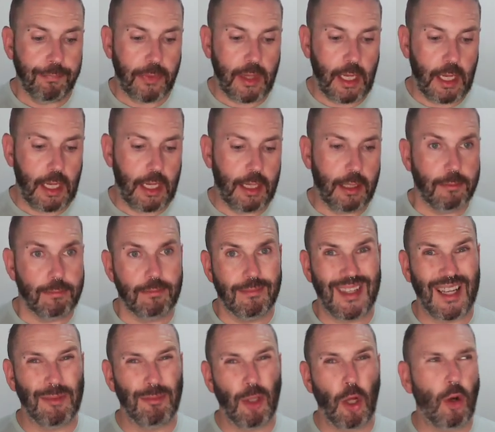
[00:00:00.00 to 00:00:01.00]

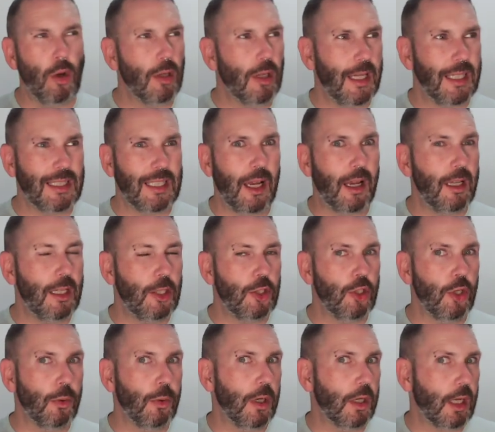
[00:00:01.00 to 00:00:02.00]
I'm not entirely
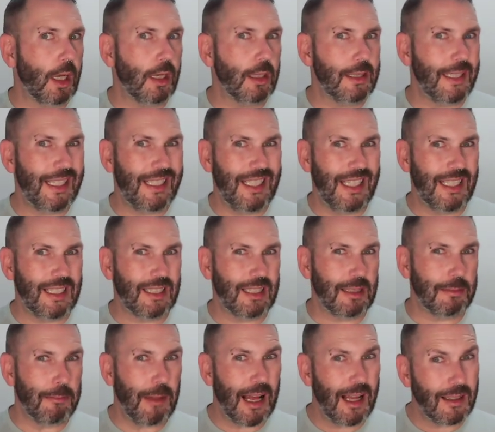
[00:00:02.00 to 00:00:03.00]
sure what gardenia
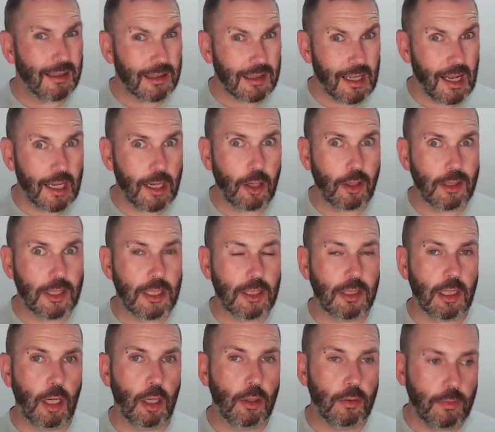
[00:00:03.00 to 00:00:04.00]
smells like on
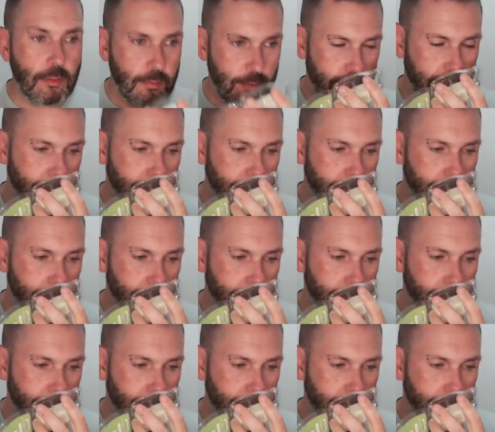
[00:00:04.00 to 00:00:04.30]
its own,